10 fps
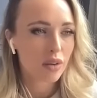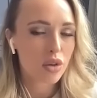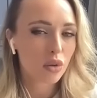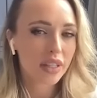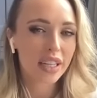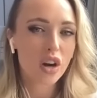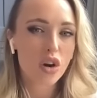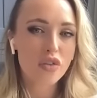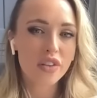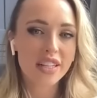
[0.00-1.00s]
It was only in
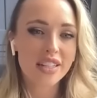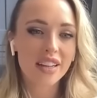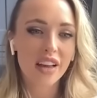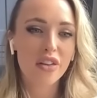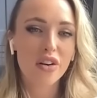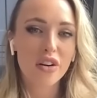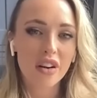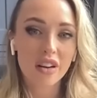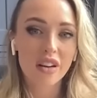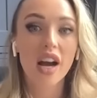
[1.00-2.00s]
COVID I
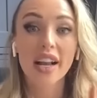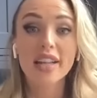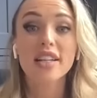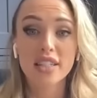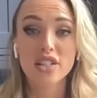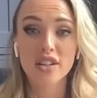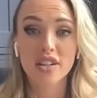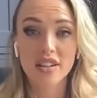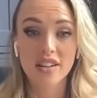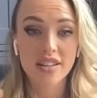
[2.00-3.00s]
thought I need
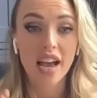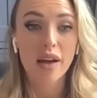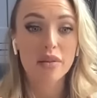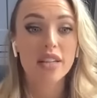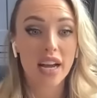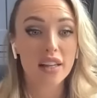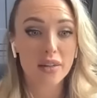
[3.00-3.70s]
children because I will die